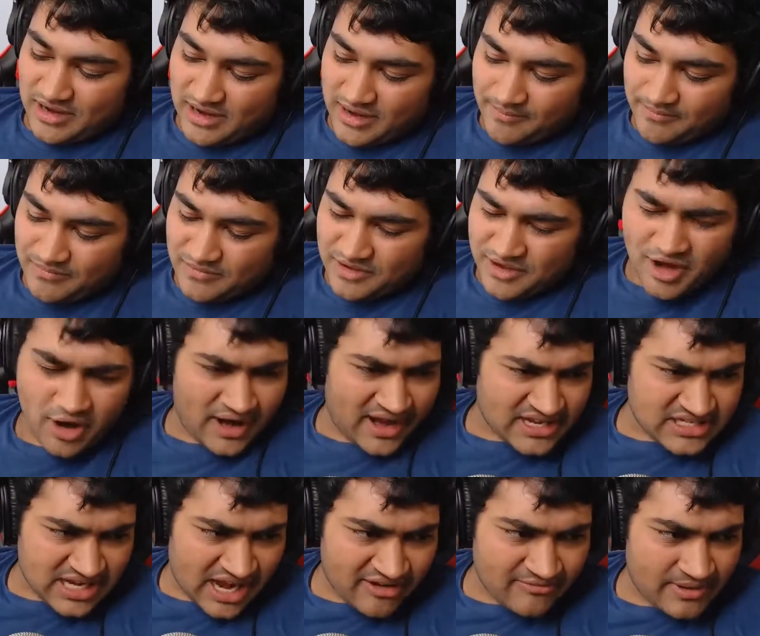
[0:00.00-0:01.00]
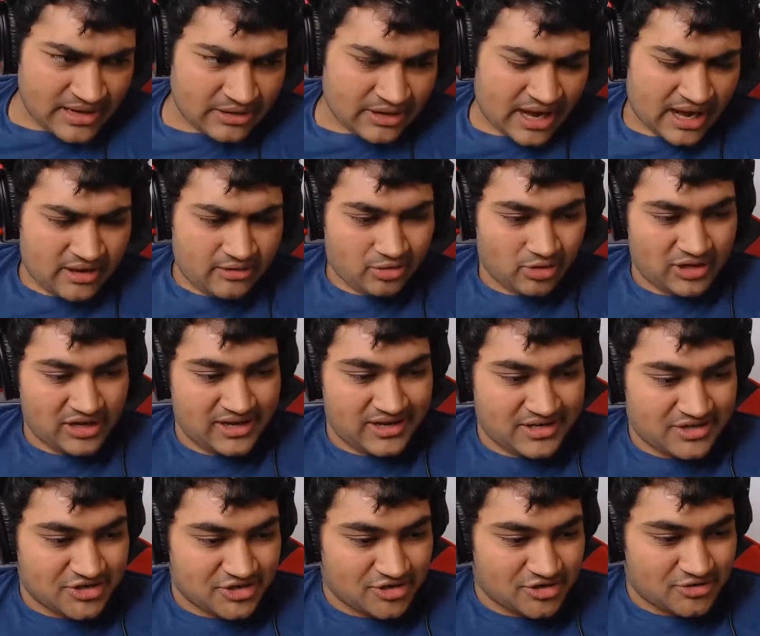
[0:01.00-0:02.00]
I guess I've been kind of looking
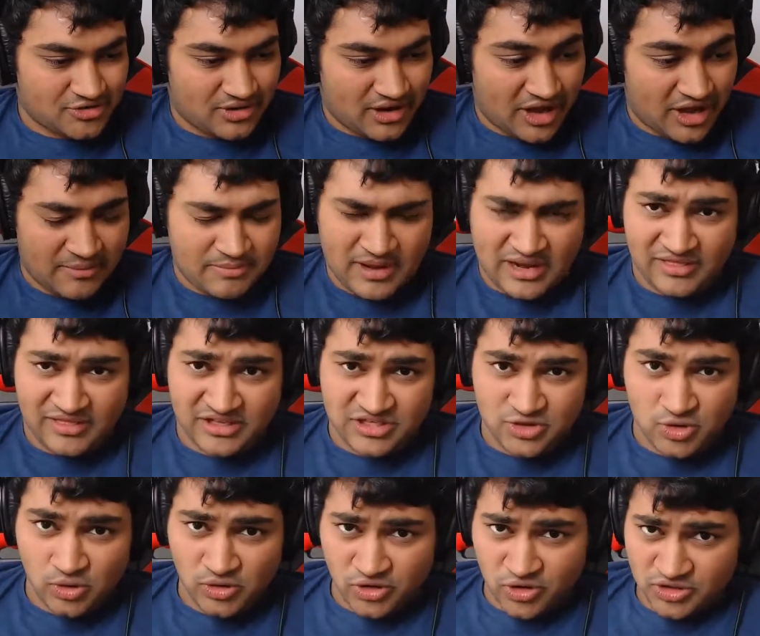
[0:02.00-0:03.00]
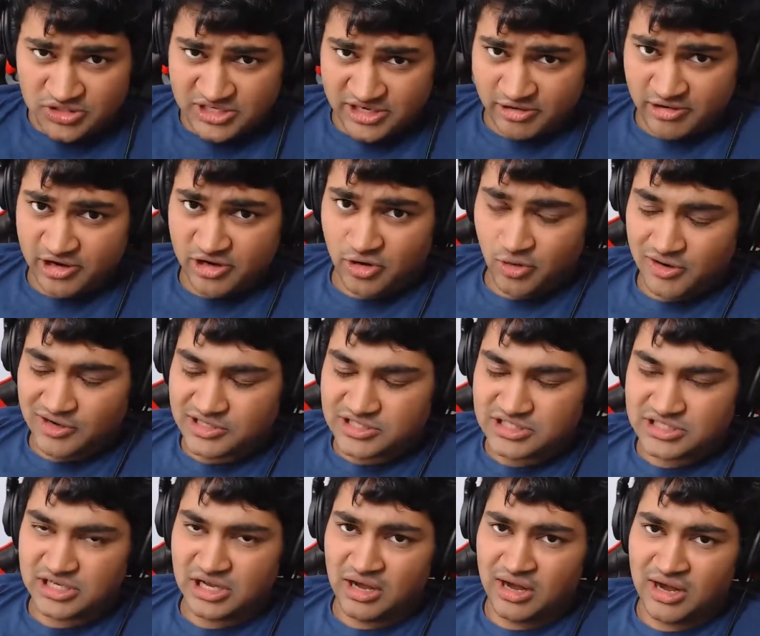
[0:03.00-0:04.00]
into, I picked this cool Coursera
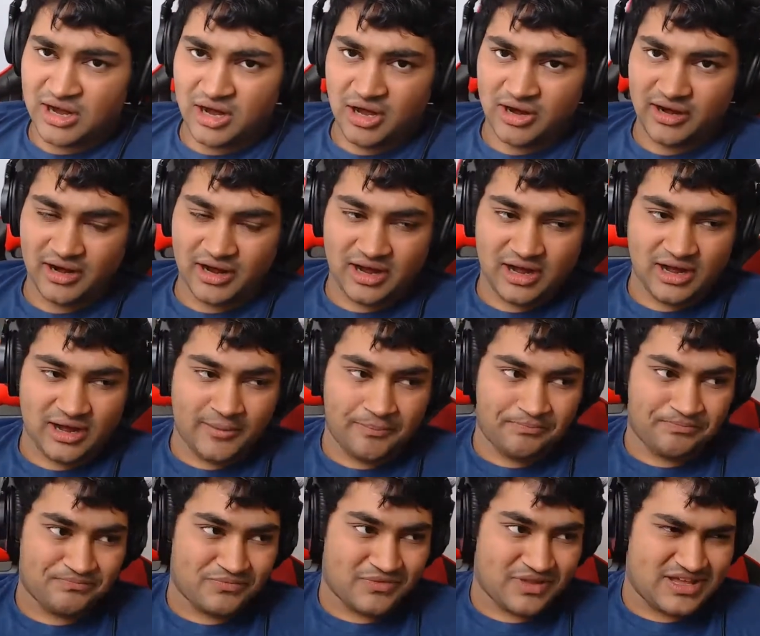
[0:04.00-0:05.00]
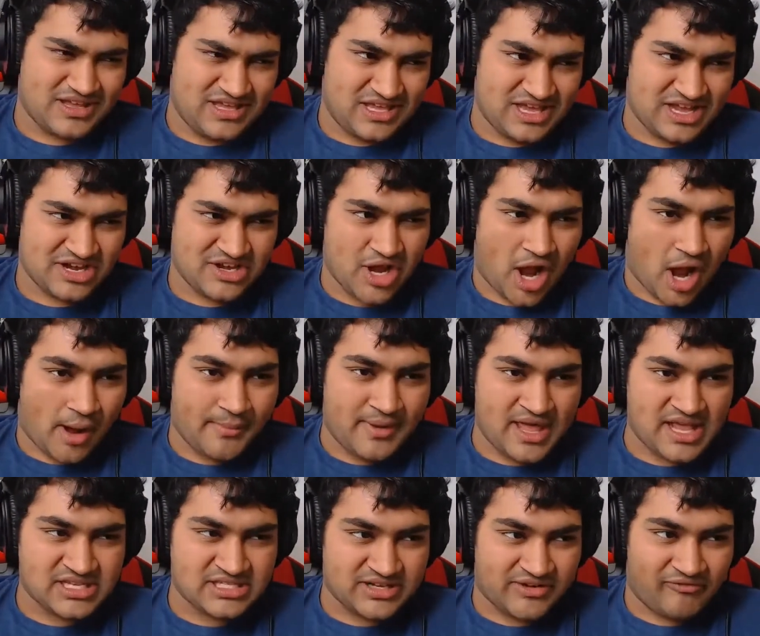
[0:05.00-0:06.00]
course on
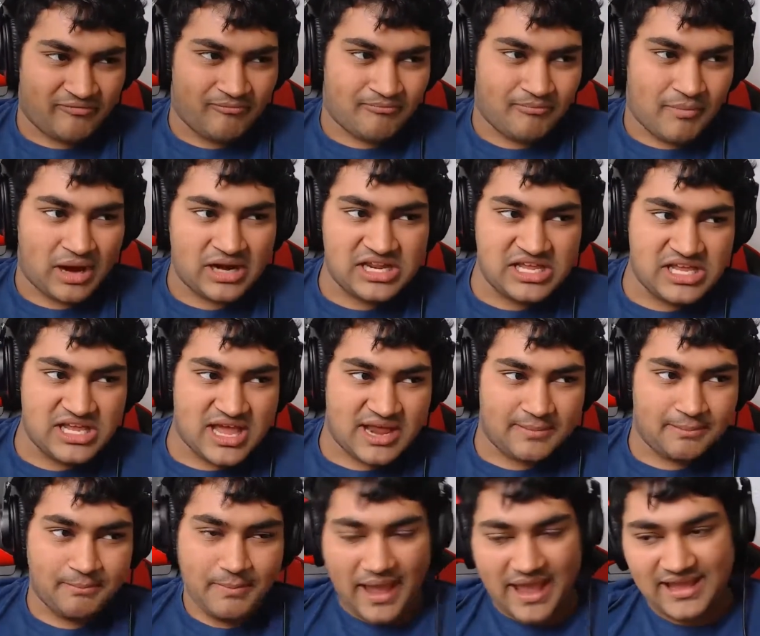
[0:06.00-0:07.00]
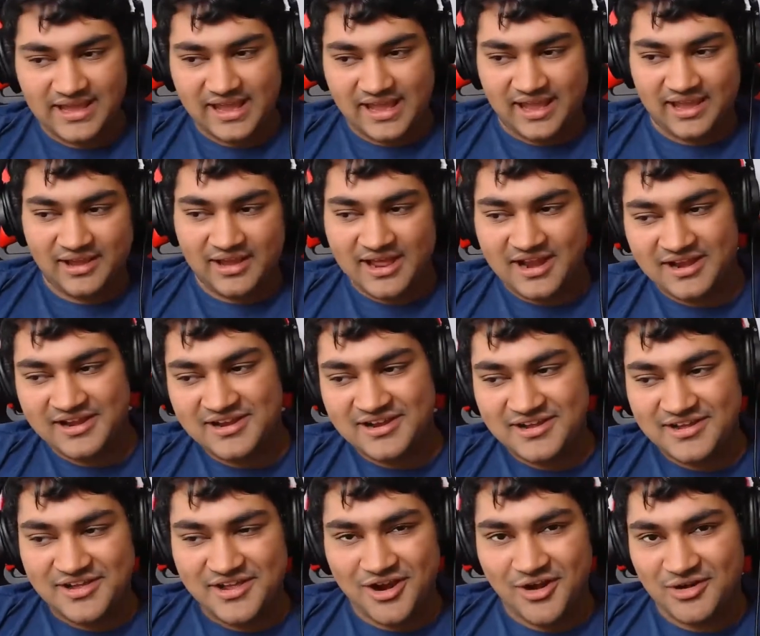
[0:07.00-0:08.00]
economics of money and banking. And,
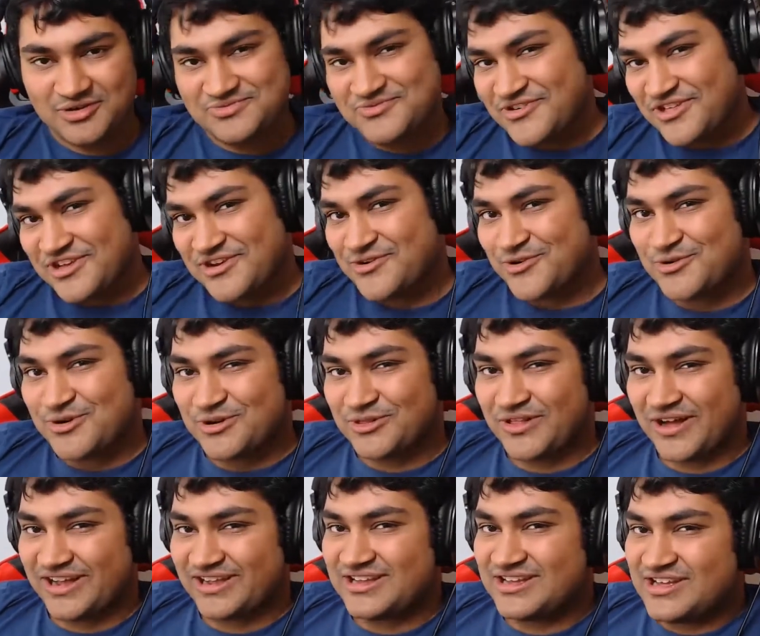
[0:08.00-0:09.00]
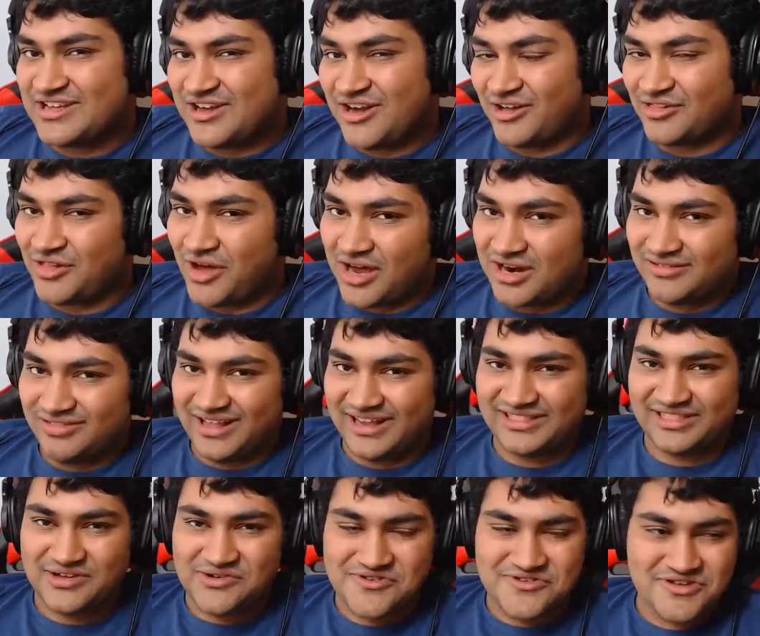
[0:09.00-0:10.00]
it's really cool. Like a lot of
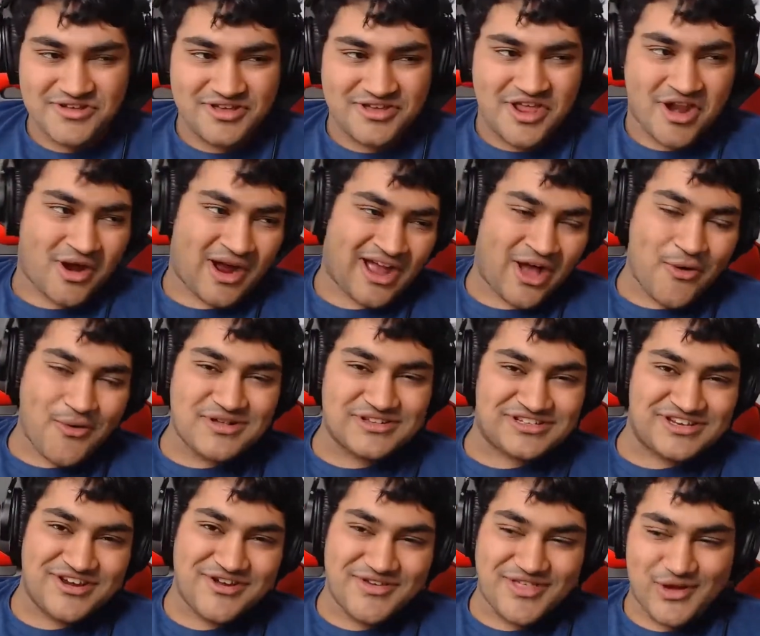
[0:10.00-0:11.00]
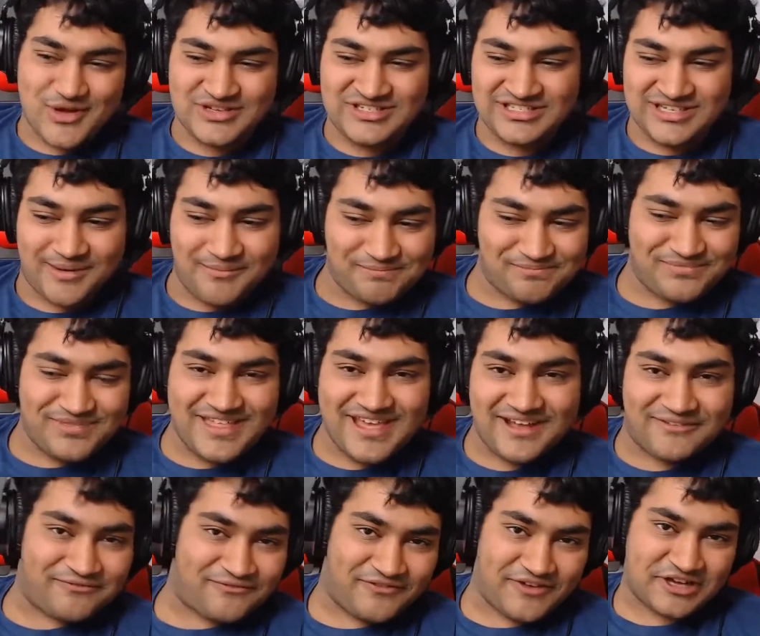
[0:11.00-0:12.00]
like I always knew there was
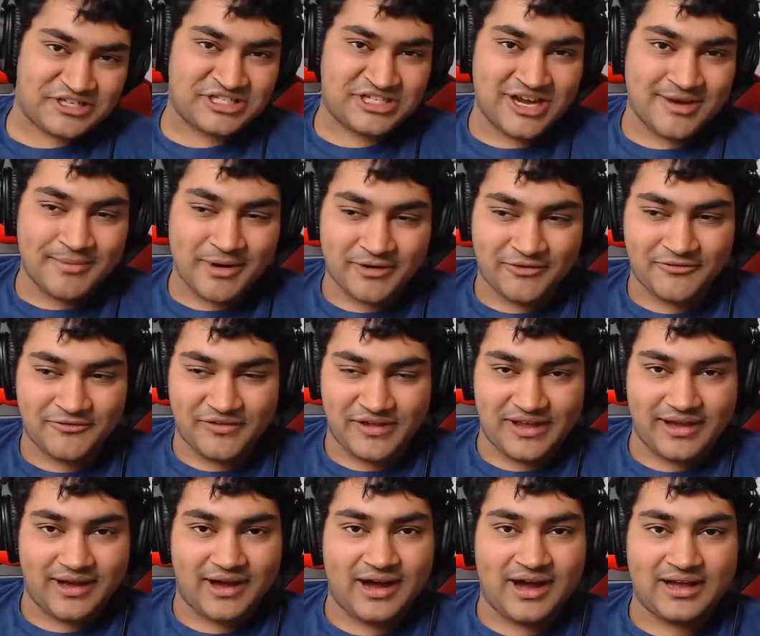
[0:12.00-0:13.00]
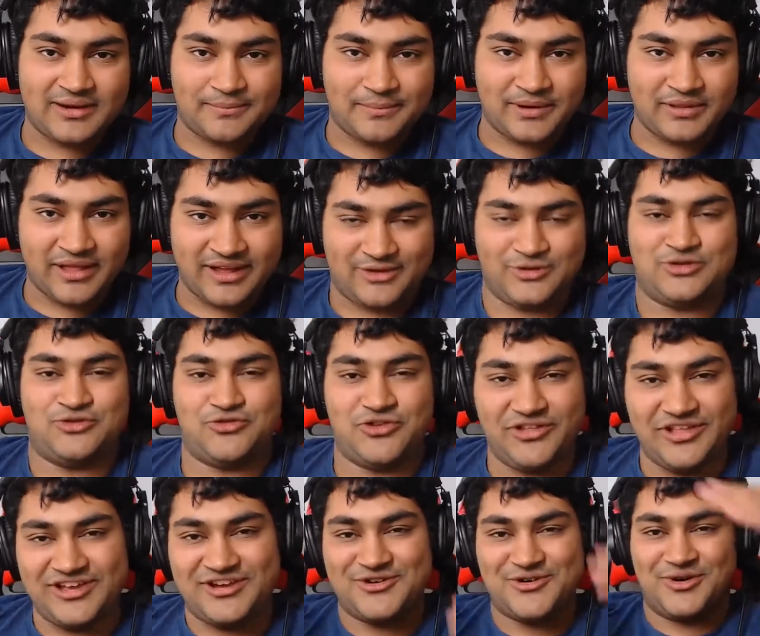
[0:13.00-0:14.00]
something fishy about fiat, but like it was
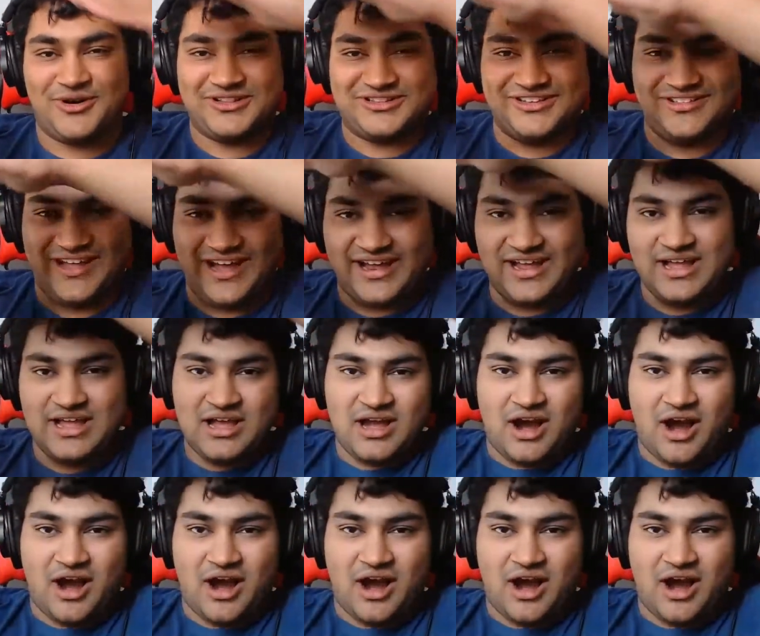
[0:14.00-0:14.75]
really cool to like